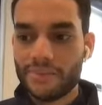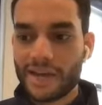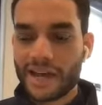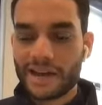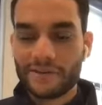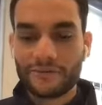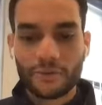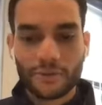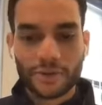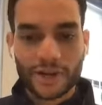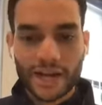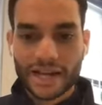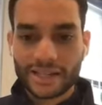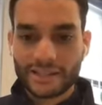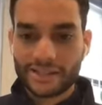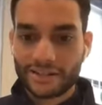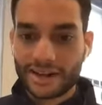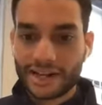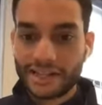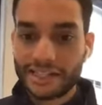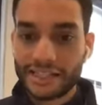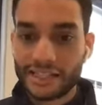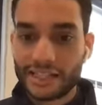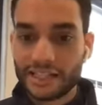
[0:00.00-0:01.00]
Everyone has
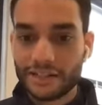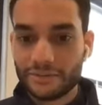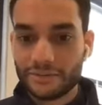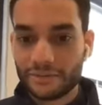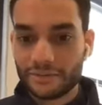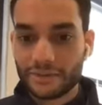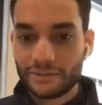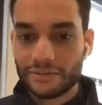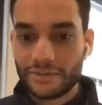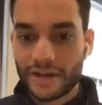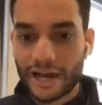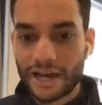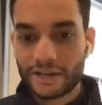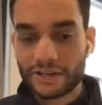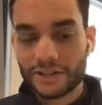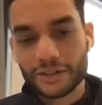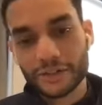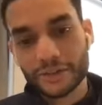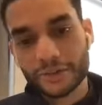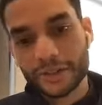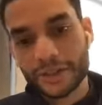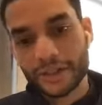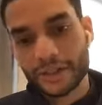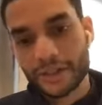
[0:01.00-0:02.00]
their idea of how to
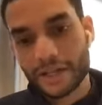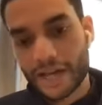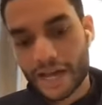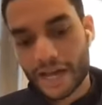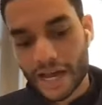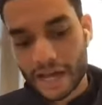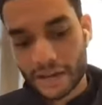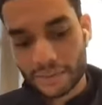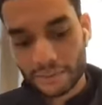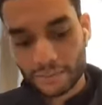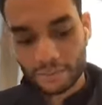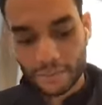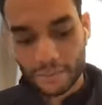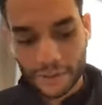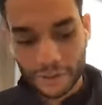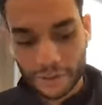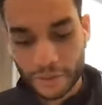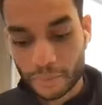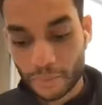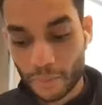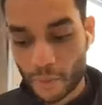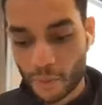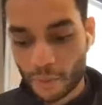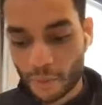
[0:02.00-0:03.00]
do it, but
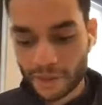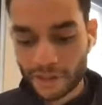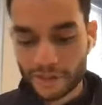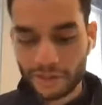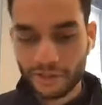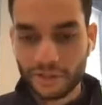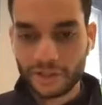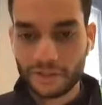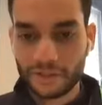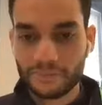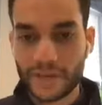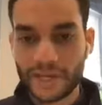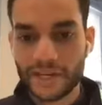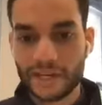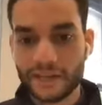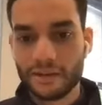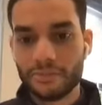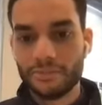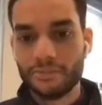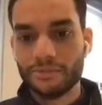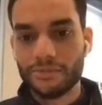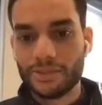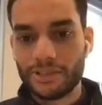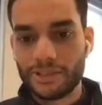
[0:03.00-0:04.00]
the more that you can make it
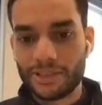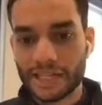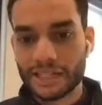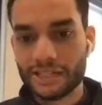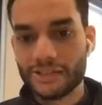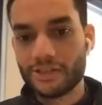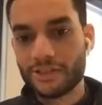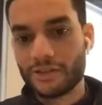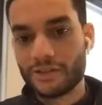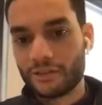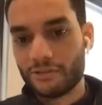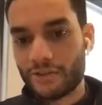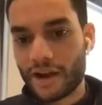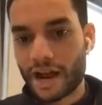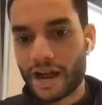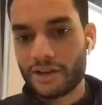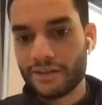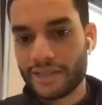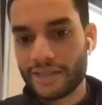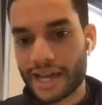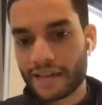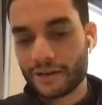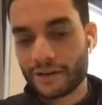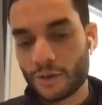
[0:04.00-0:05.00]
centered
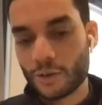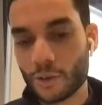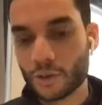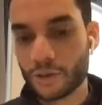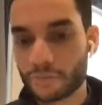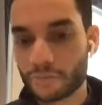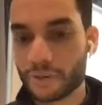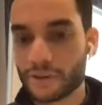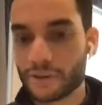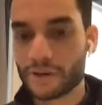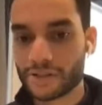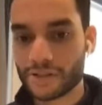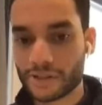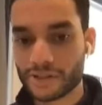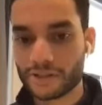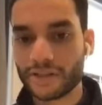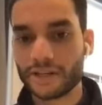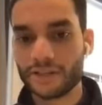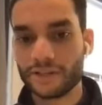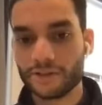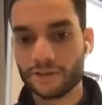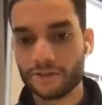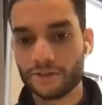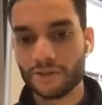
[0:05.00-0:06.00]
around that core person
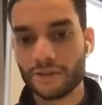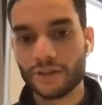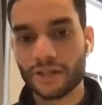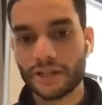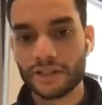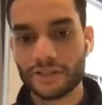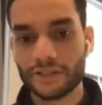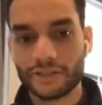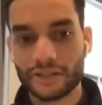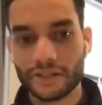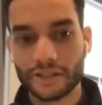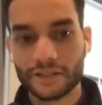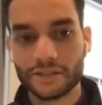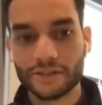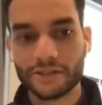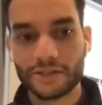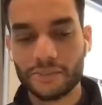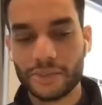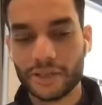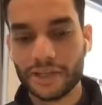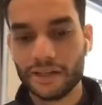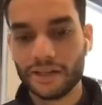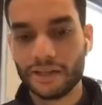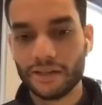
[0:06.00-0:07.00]
that you're looking to
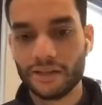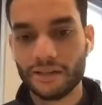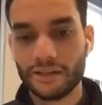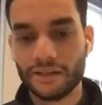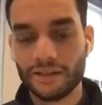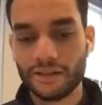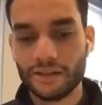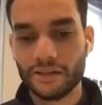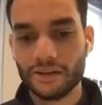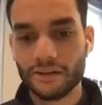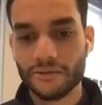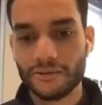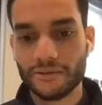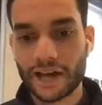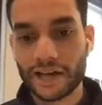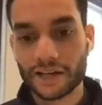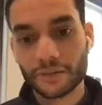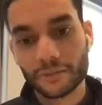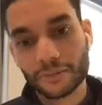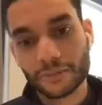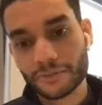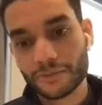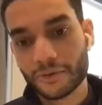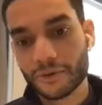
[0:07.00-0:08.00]
be
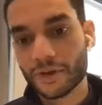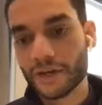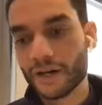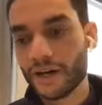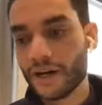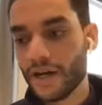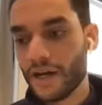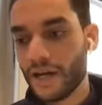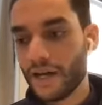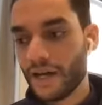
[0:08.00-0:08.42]
valuable for,